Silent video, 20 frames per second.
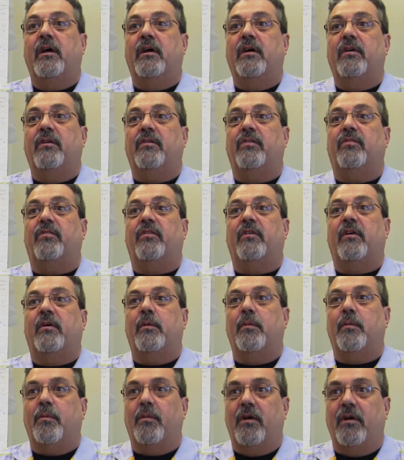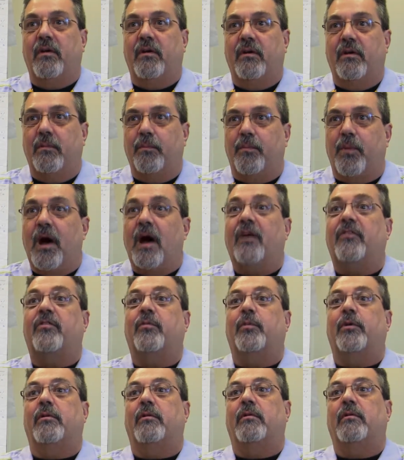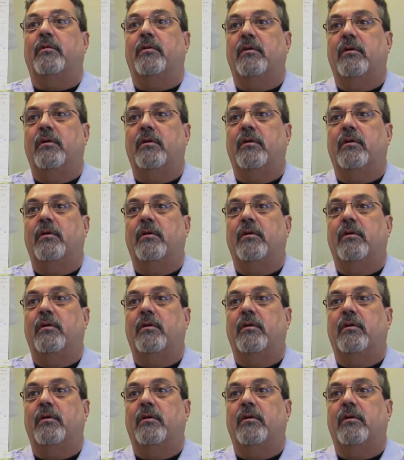as possible.